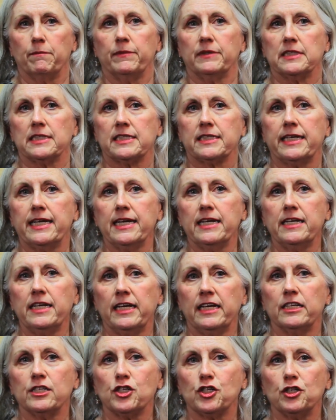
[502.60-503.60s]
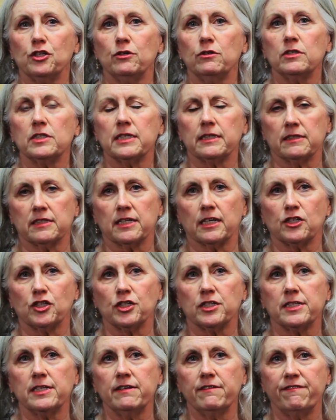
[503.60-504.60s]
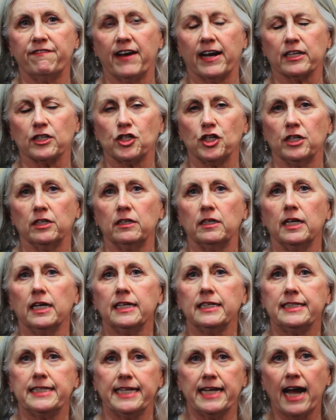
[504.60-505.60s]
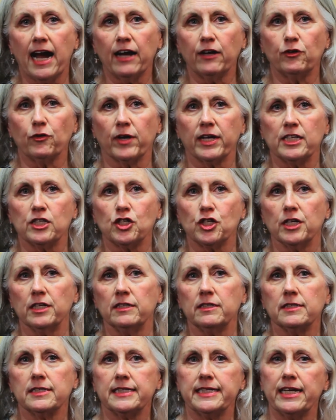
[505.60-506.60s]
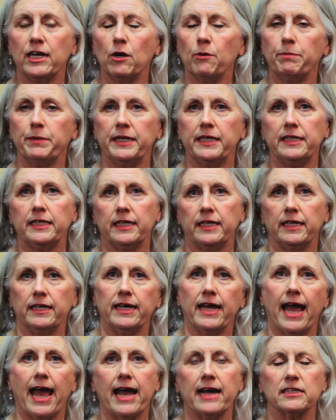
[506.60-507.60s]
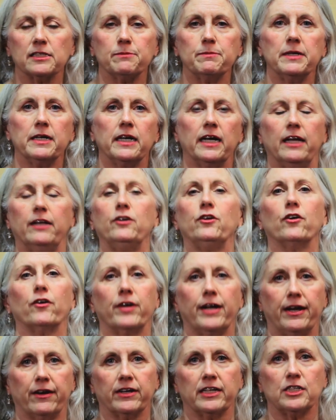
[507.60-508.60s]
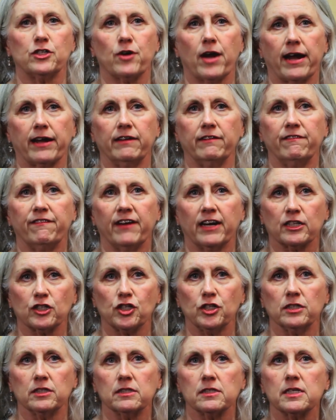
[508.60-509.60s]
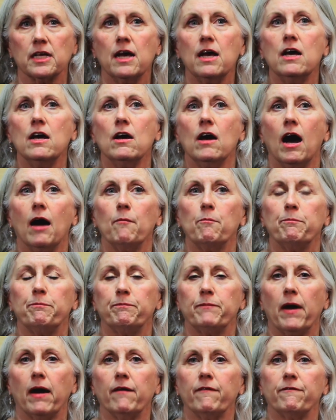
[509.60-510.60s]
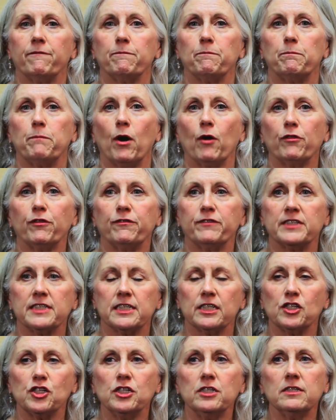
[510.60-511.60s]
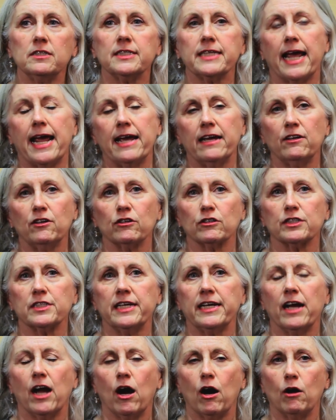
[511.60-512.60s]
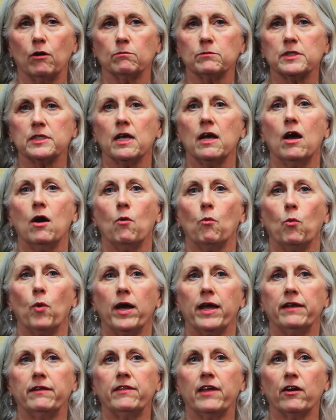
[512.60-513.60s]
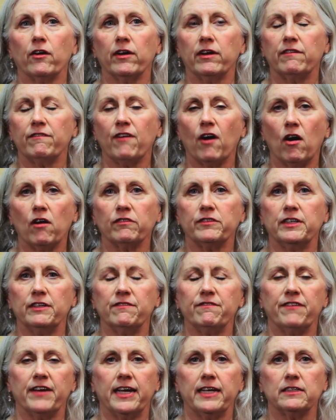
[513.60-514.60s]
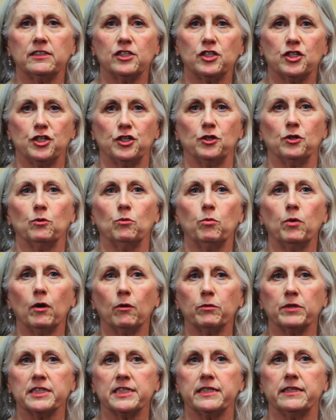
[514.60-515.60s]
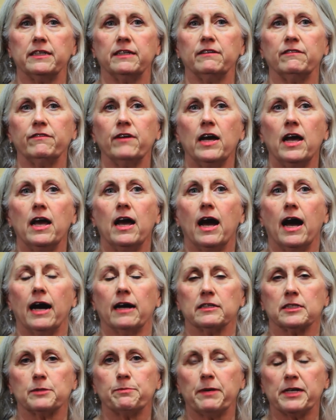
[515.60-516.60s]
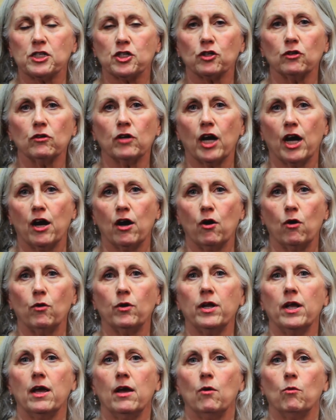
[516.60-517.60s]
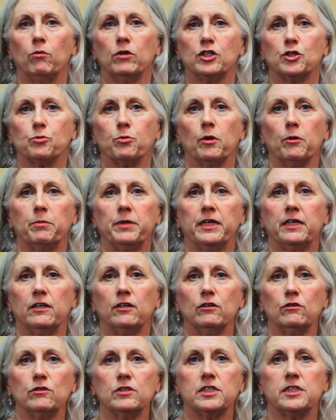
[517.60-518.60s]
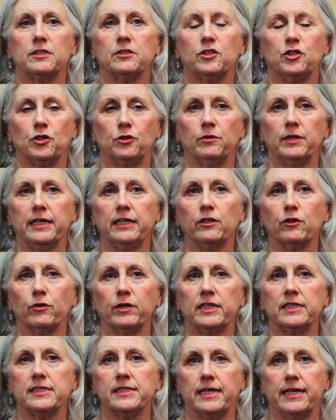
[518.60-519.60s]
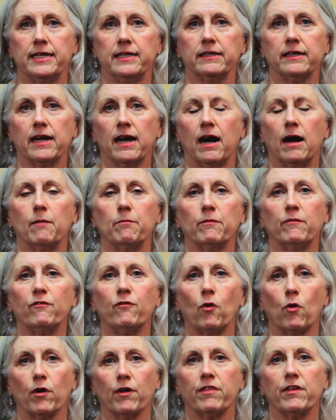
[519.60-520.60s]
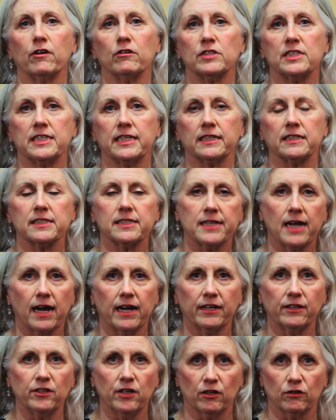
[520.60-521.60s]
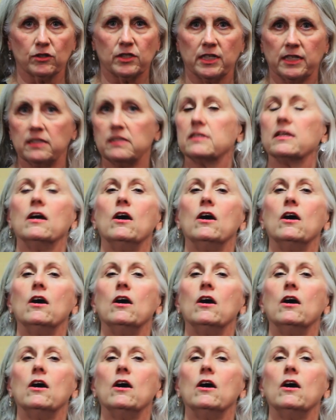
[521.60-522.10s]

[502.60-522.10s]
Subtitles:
skin issues such as infection, dehydration, COPD, asthma, and urinary tract infections. Both physicians and nursing homes, when they're involved in phase 2, will receive a special code which will be used to increase income for those 6 diagnoses.